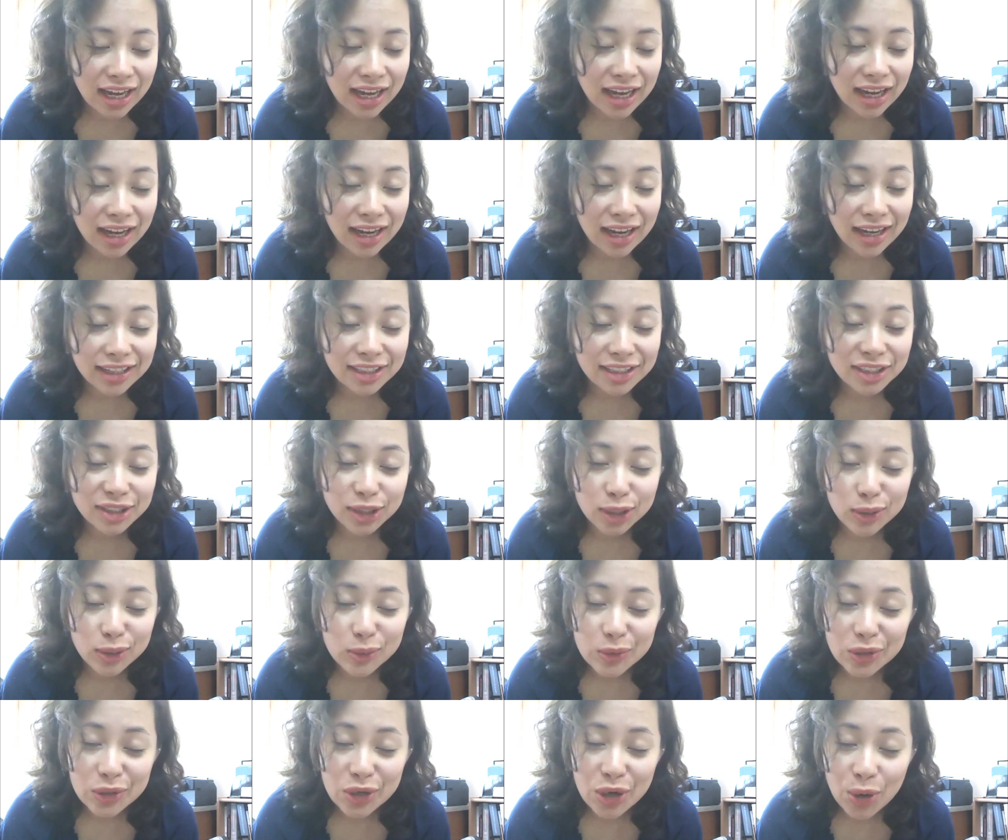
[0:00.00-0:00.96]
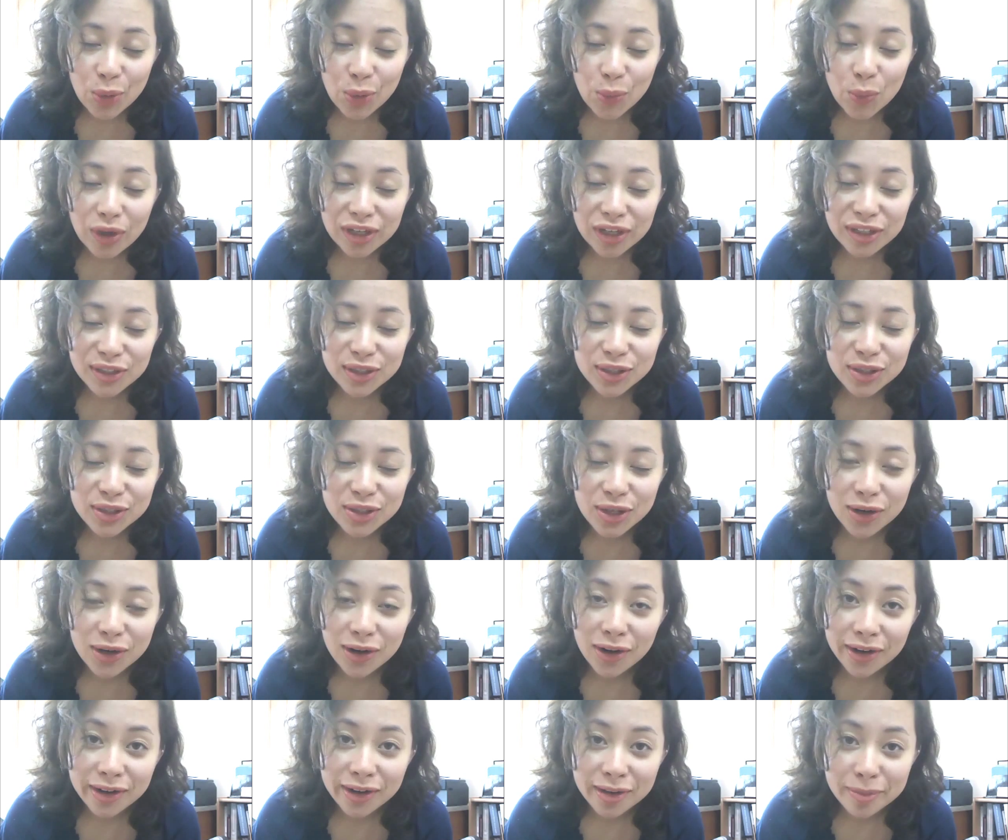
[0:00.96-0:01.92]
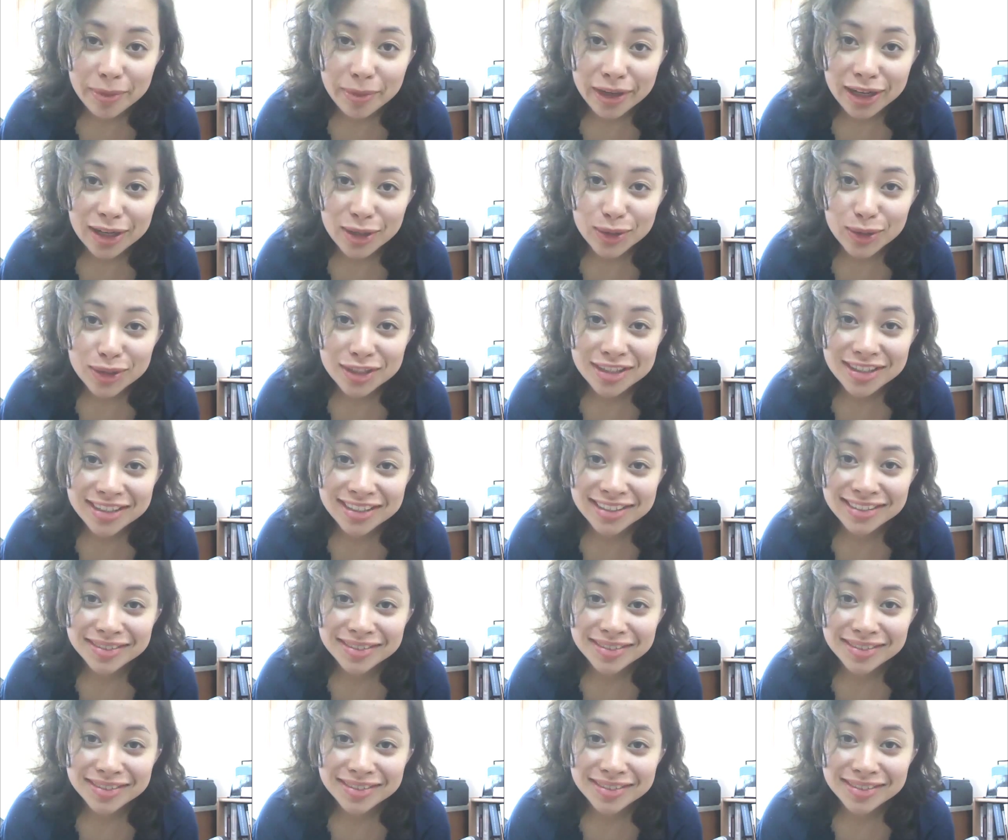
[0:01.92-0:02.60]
I don't know what to talk about.